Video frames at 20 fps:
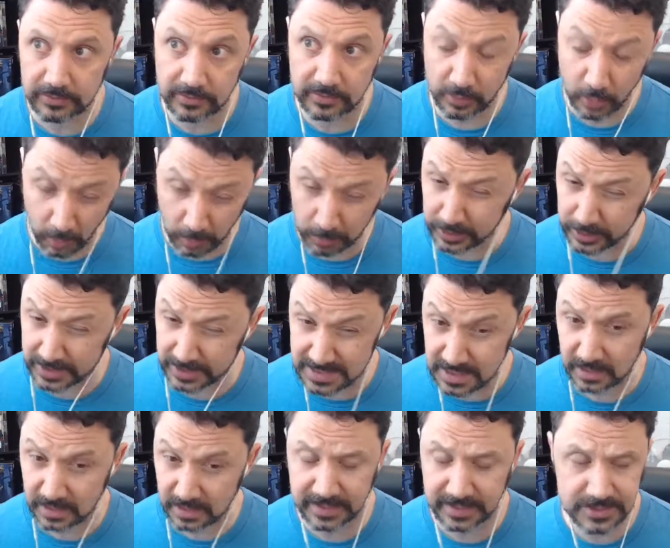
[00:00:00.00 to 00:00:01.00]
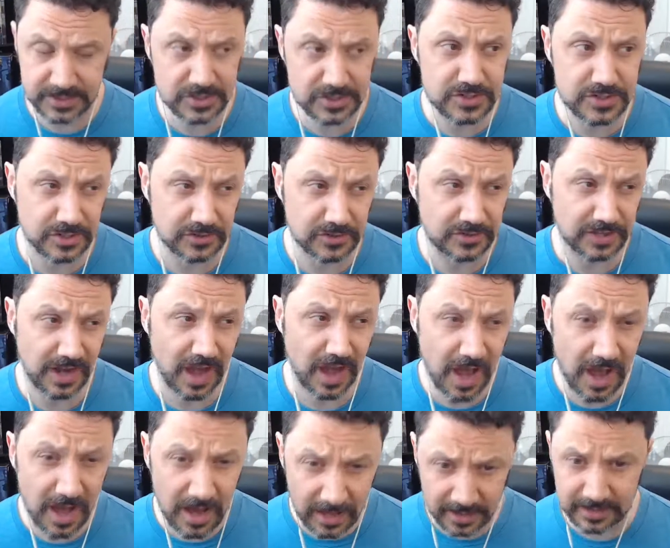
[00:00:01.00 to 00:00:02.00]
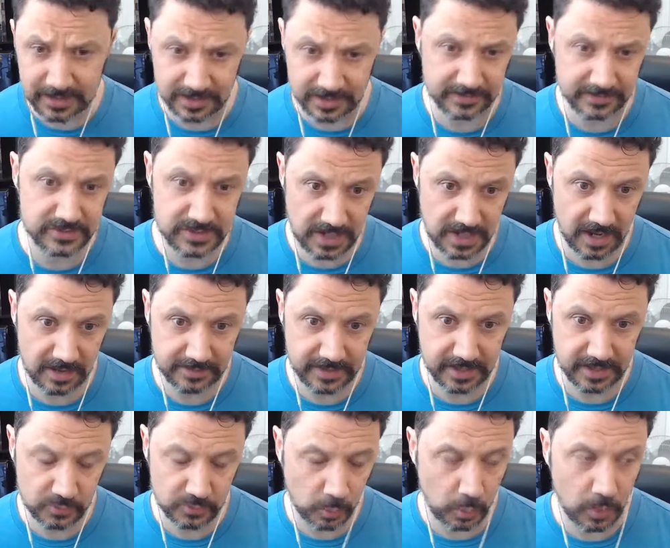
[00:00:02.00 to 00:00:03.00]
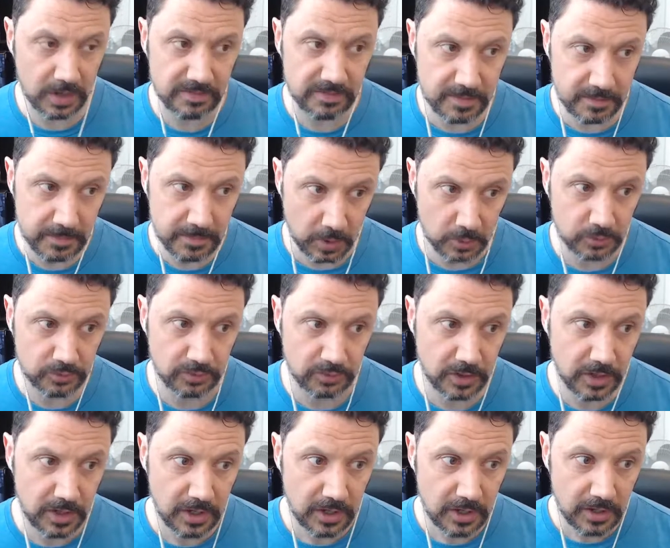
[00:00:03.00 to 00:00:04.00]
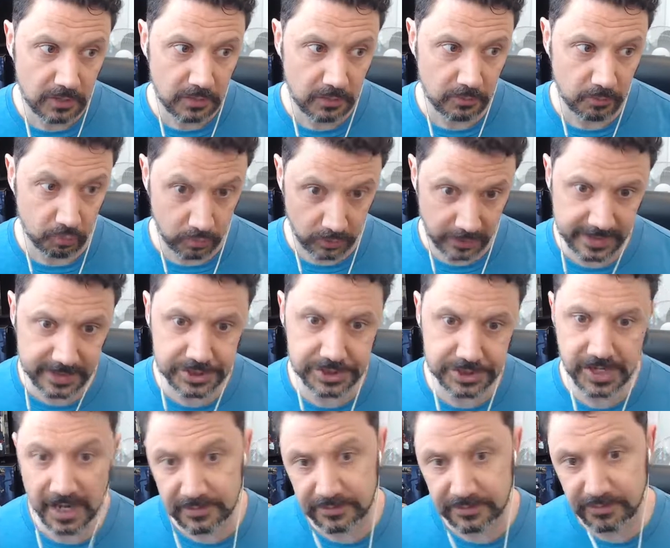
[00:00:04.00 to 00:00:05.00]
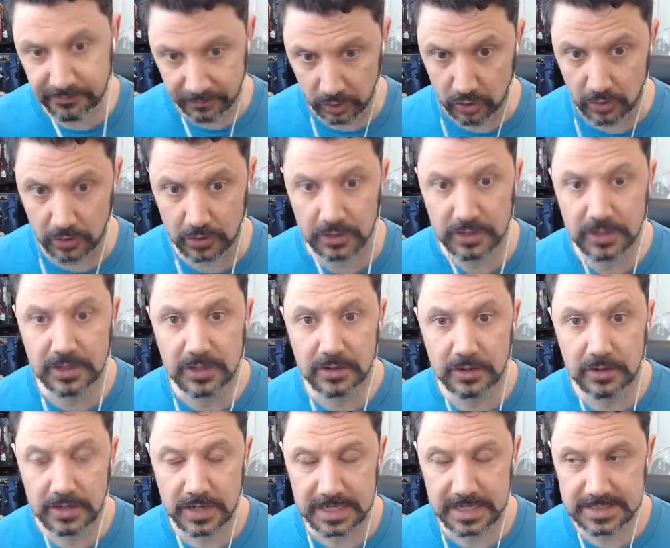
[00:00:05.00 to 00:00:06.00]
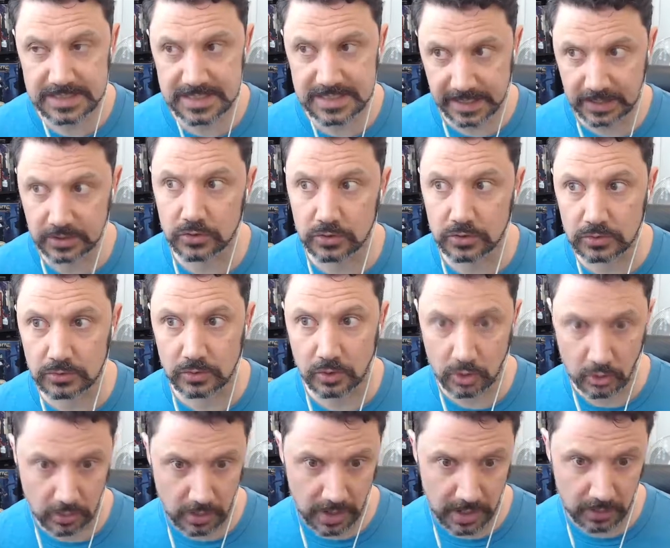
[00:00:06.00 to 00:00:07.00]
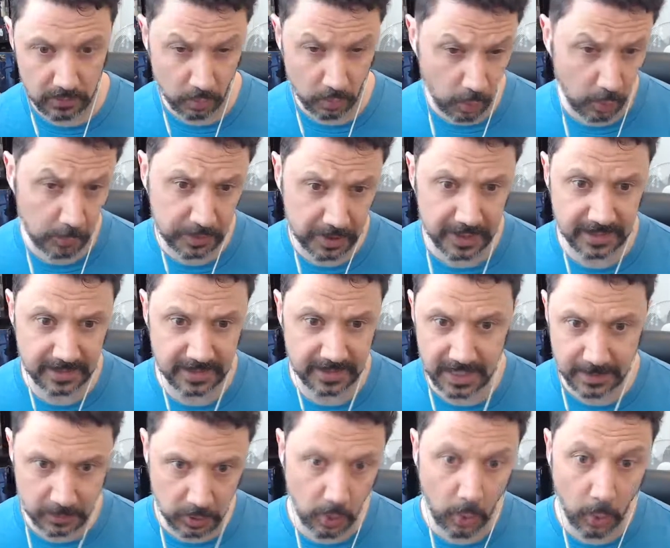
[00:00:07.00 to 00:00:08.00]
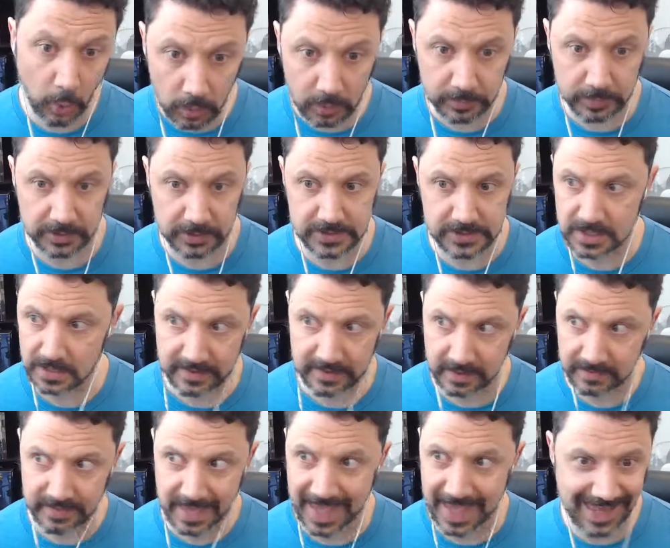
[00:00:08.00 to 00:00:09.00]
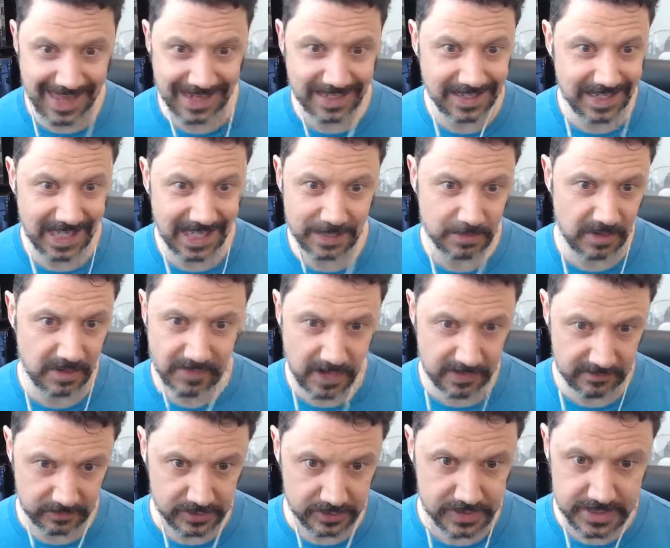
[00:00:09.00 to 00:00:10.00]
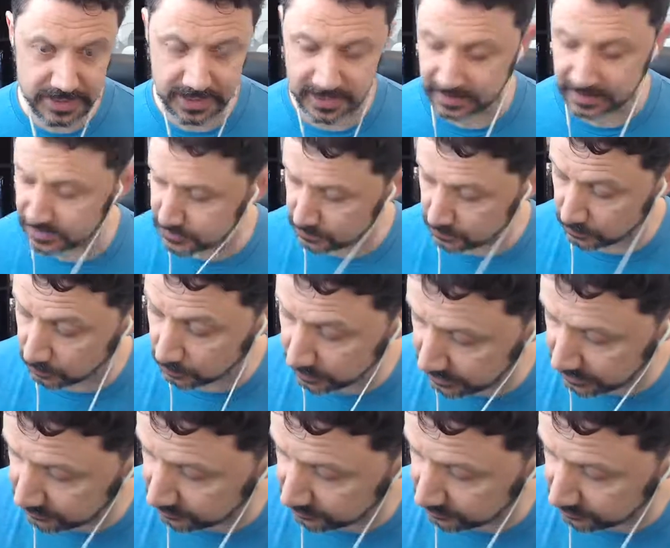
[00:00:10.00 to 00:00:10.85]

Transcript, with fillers: core book itself has just a ton of stuff. It is one of the most rich and full single uh, role playing game core books of, of any game I've ever seen. It's really